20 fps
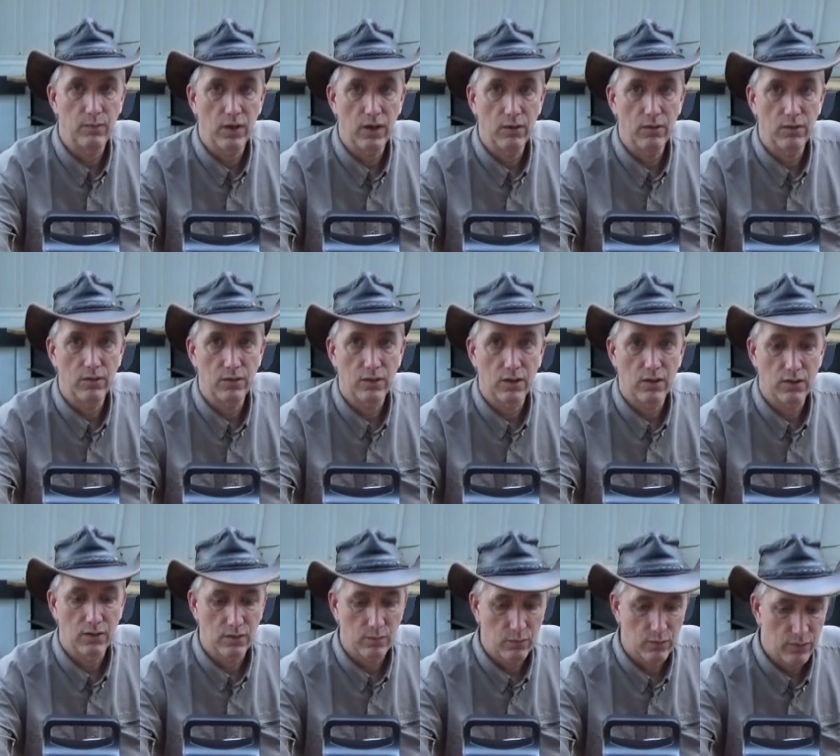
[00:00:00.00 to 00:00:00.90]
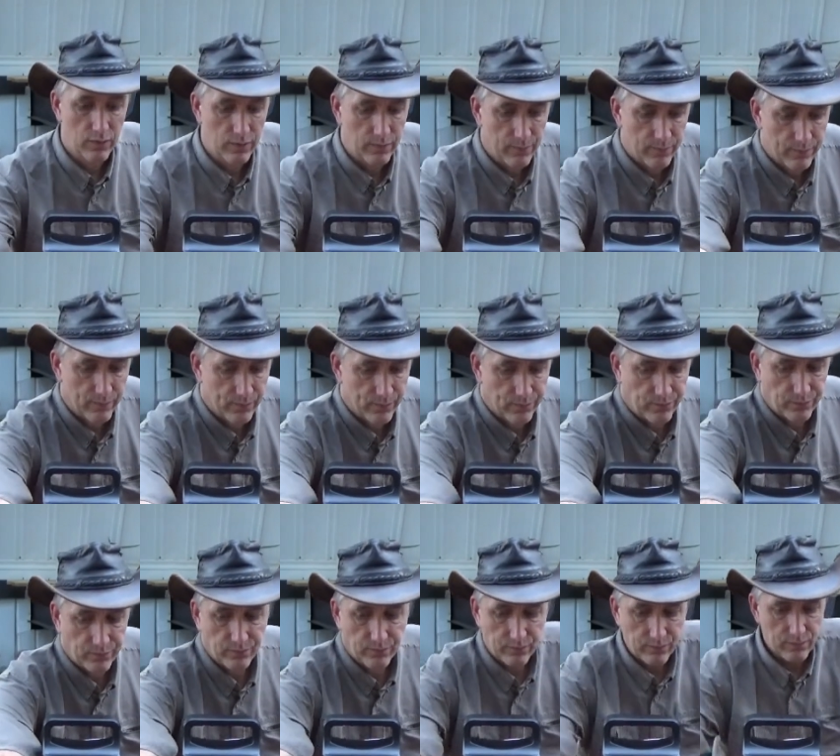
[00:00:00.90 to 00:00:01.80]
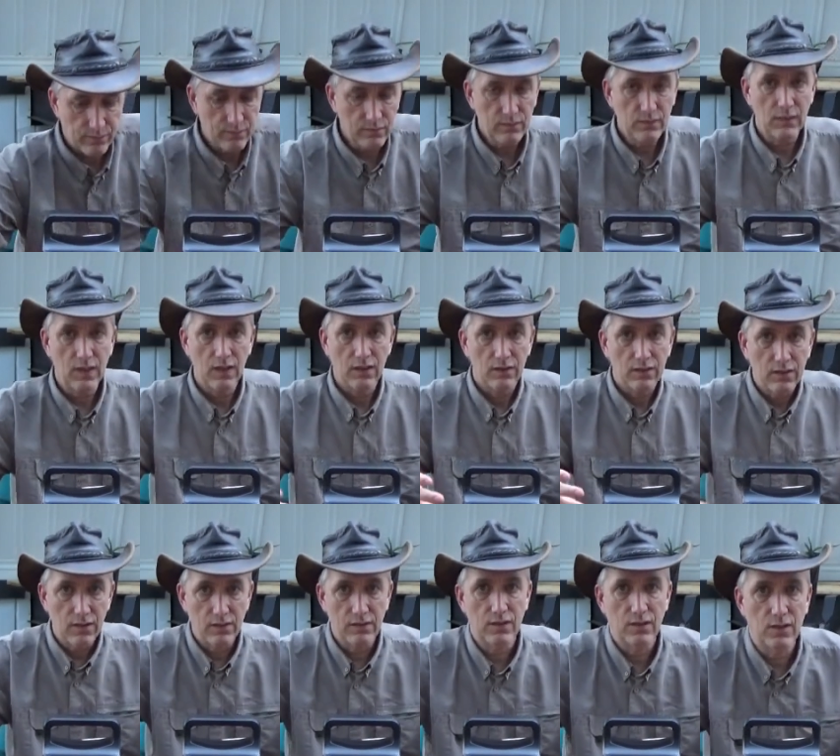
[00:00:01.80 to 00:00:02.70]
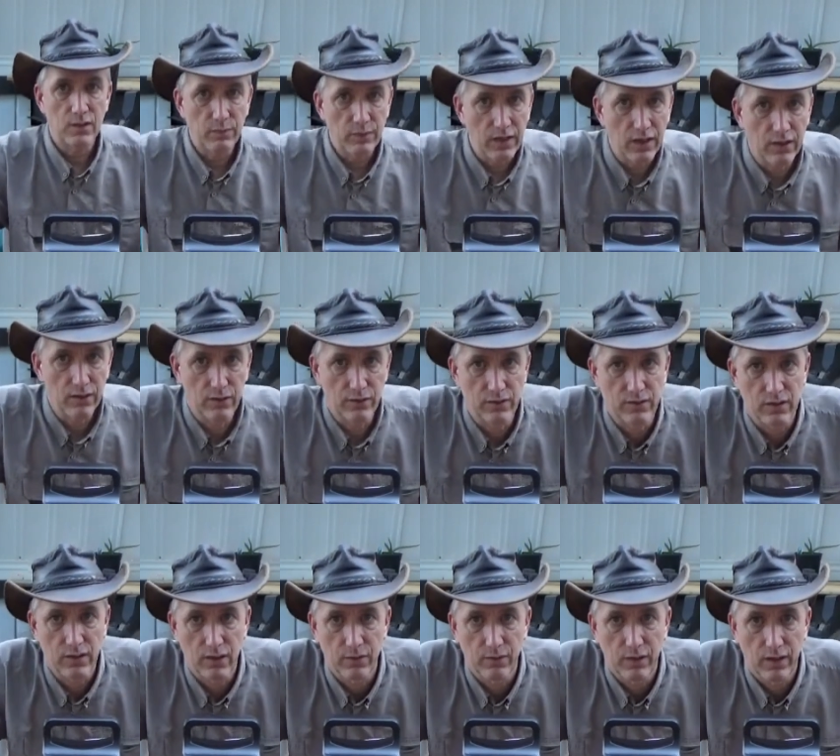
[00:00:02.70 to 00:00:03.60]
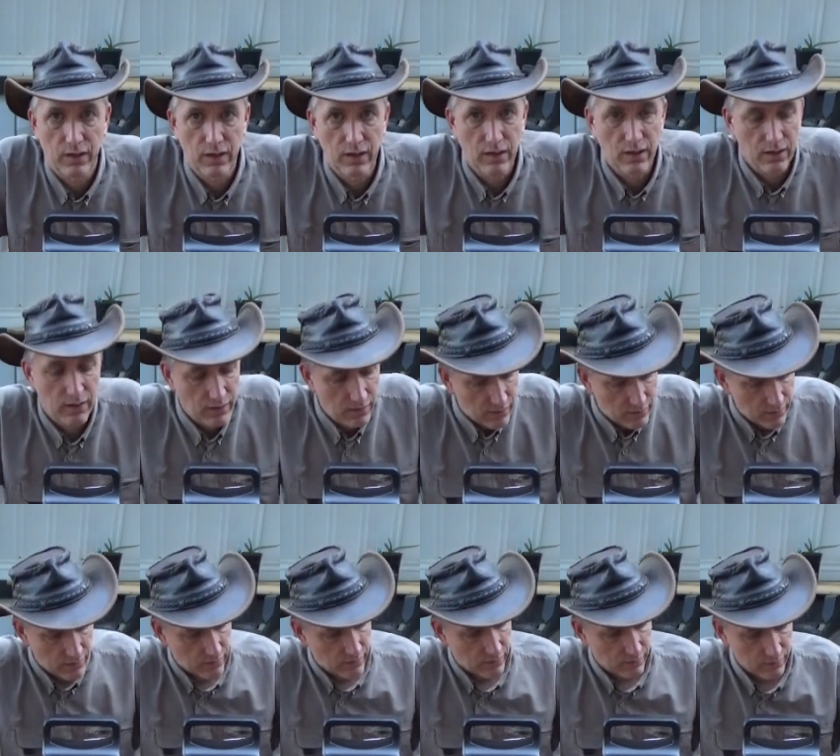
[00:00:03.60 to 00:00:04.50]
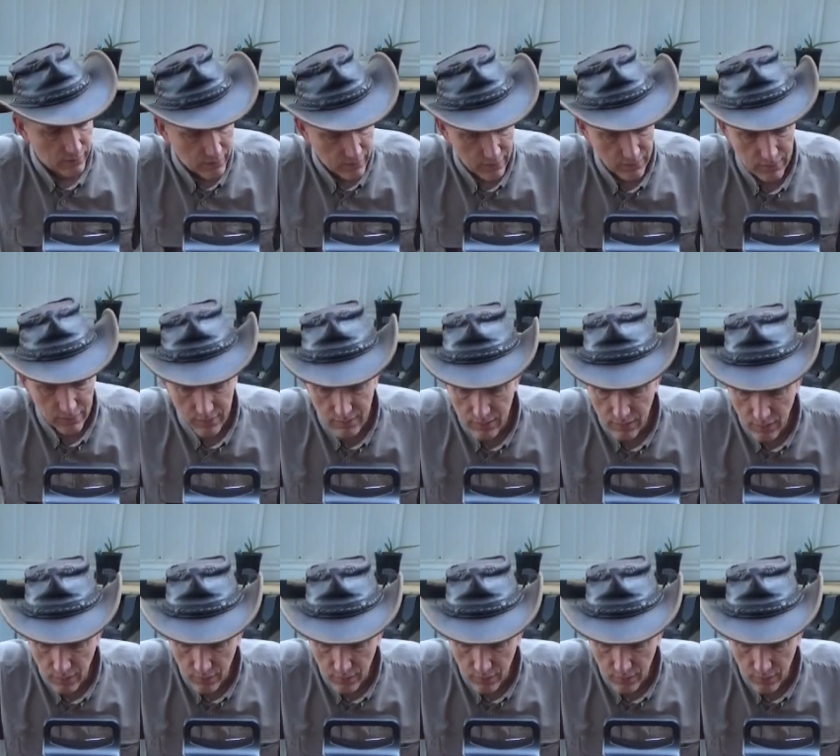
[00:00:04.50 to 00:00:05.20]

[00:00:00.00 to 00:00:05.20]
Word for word: power chargeable. This is the beginner set right here. This is the